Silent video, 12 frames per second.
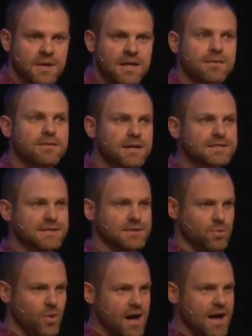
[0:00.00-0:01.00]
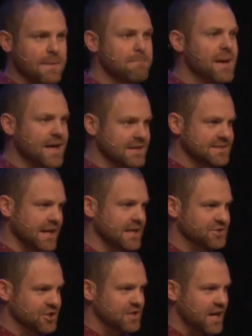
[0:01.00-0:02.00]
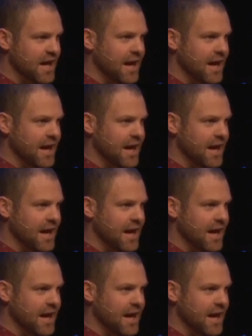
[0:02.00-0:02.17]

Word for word: This is why meditation, not